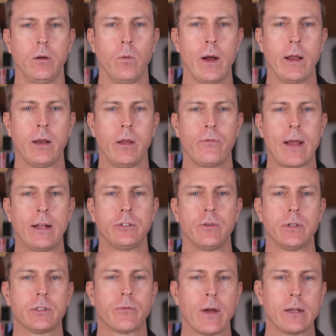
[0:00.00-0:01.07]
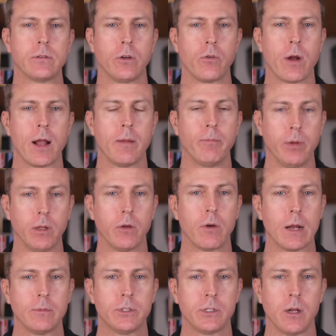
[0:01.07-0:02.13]
When evangelist Franklin Graham, Billy
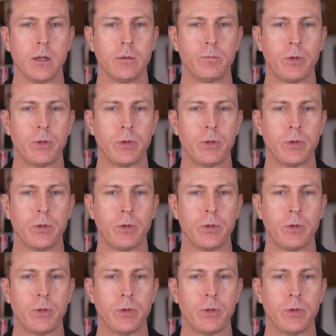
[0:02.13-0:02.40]
Graham's son,